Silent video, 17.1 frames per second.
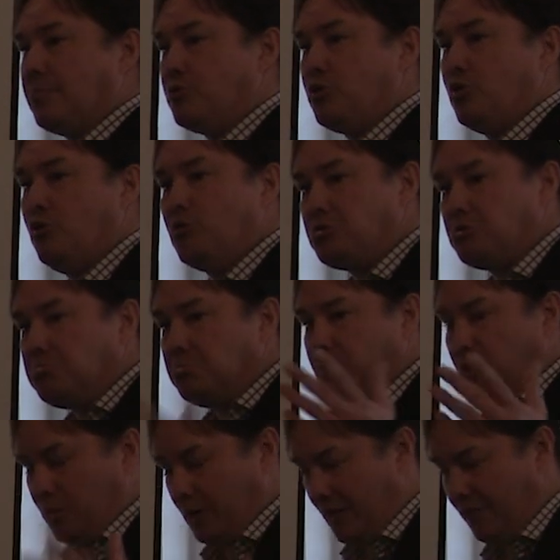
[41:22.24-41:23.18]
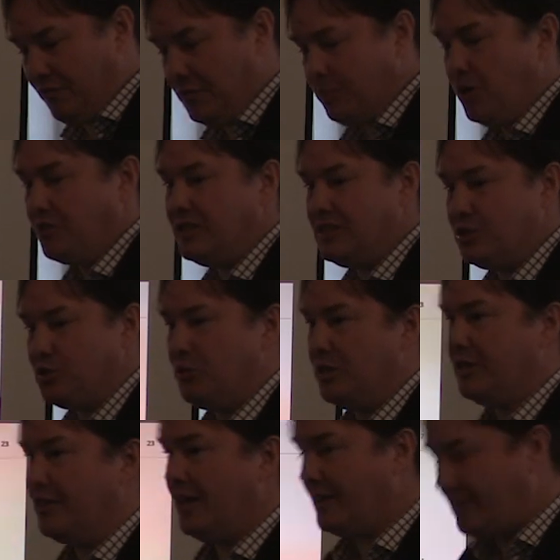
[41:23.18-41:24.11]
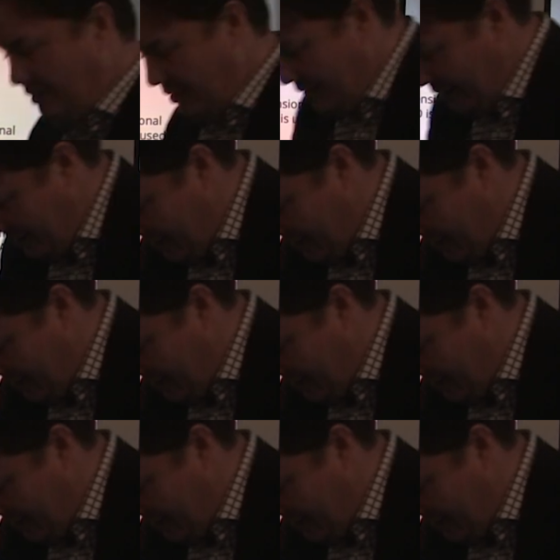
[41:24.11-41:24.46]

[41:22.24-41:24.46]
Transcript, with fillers: approach. So everybody is doing that